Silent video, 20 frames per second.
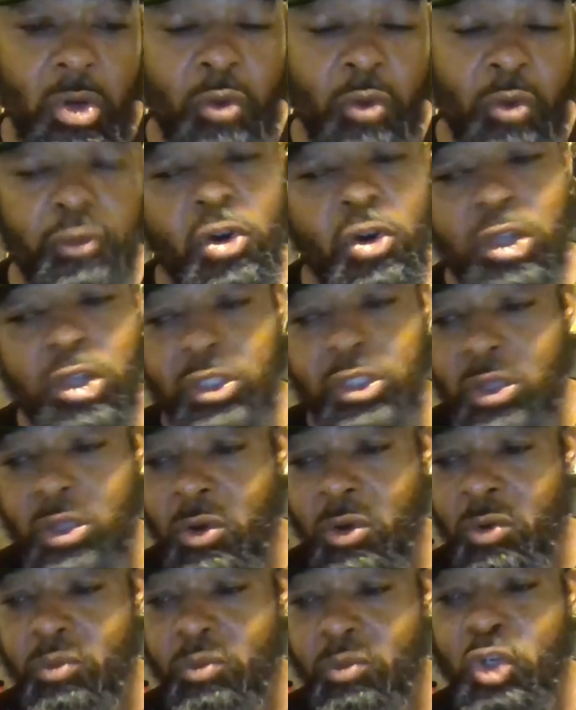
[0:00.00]
far as, you
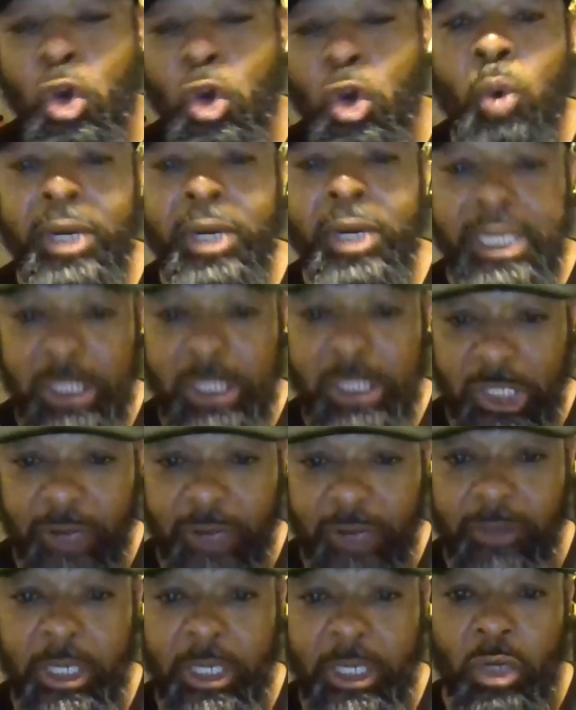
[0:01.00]
know, knowing each
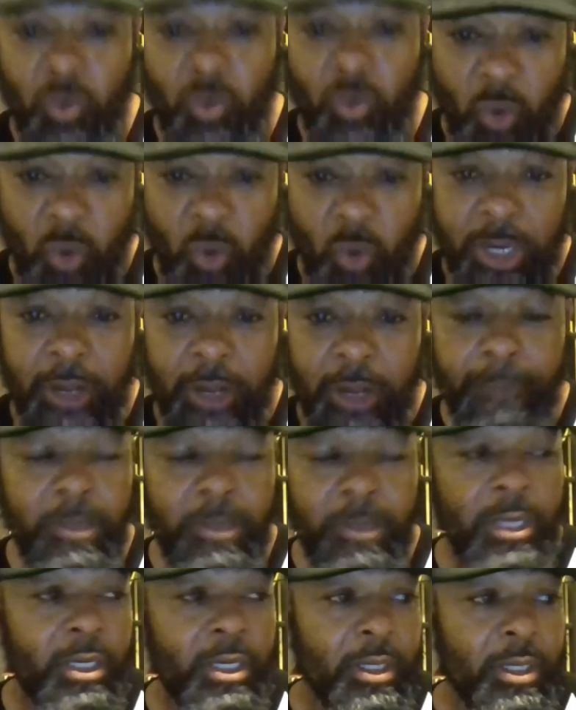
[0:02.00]
other and growing up
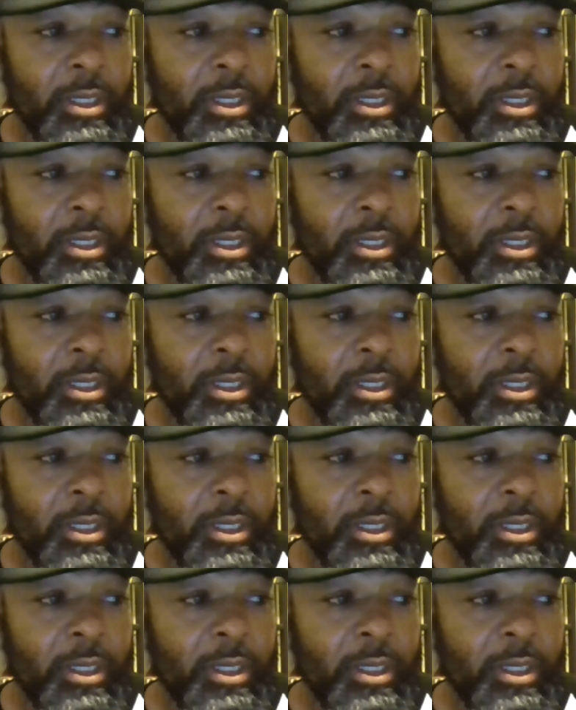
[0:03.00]
and